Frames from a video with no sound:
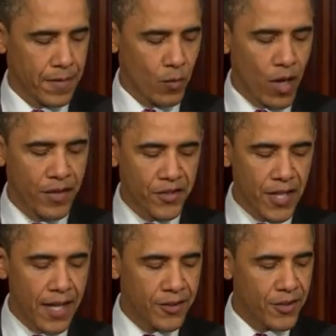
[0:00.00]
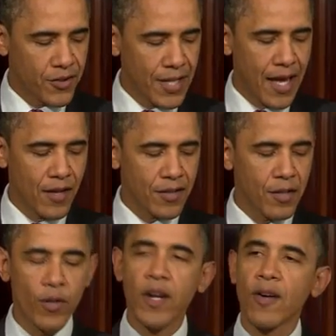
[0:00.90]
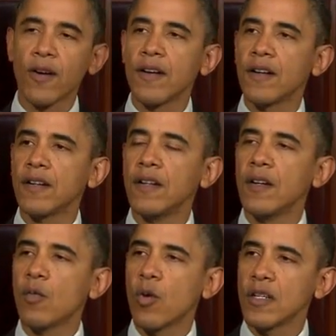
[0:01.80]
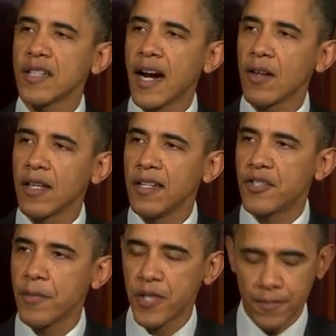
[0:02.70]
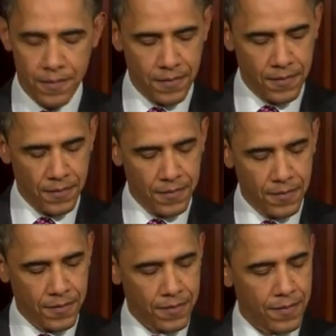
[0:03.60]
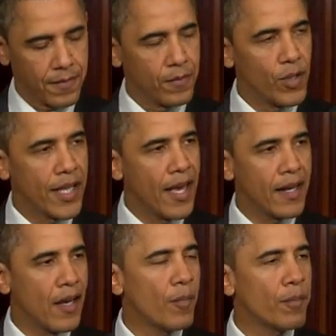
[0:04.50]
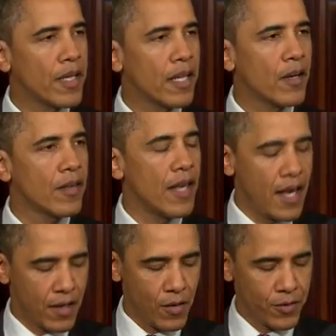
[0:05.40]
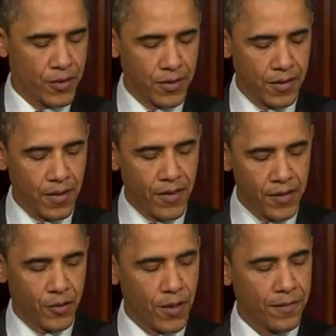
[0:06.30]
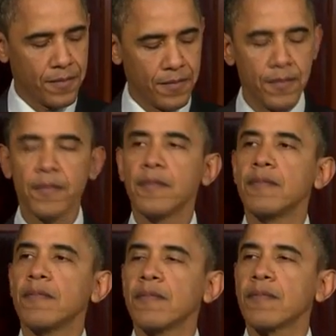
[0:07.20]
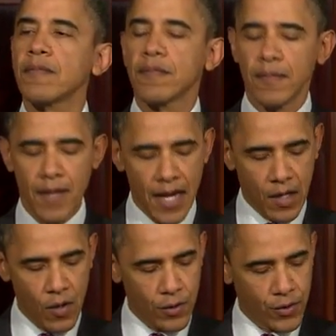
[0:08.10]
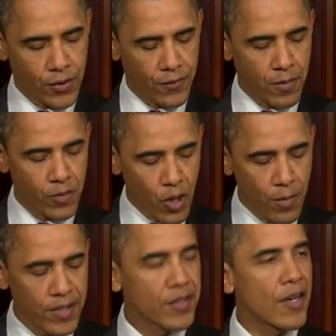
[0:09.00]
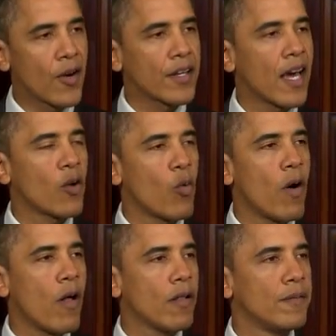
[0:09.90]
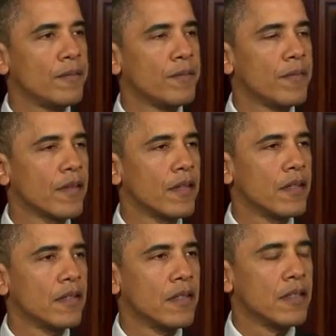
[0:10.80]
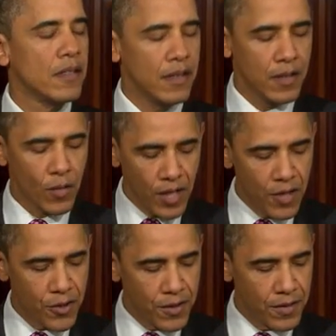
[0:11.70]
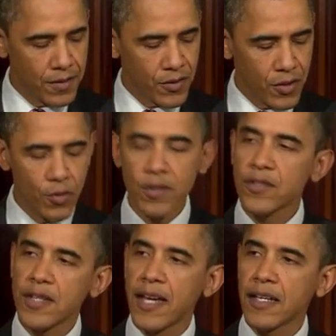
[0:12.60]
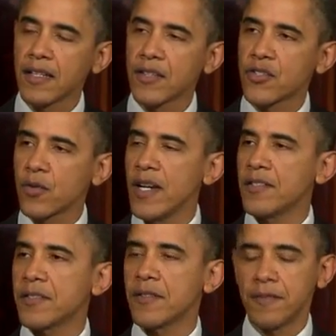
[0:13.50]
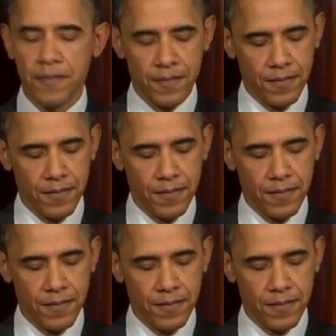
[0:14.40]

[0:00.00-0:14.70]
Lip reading: And while the sights and sounds that we heard were entirely Egyptian, we can't help but hear the echoes of history. Echoes from Germans tearing down a wall, Indonesian students taking to the streets,